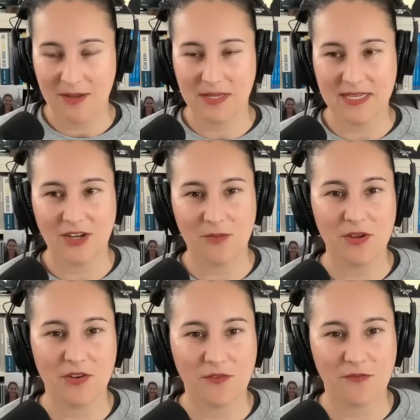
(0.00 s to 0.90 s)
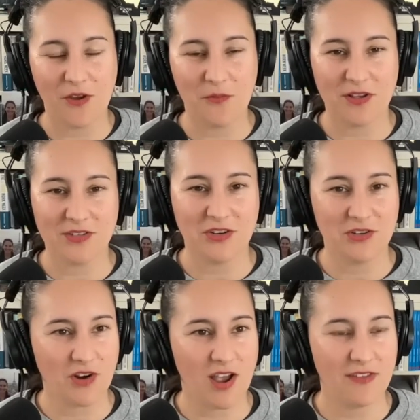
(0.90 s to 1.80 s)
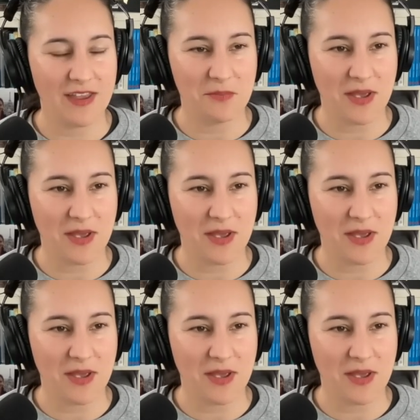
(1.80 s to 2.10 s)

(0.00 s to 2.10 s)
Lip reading: Please don't be on your phone whilst you're driving.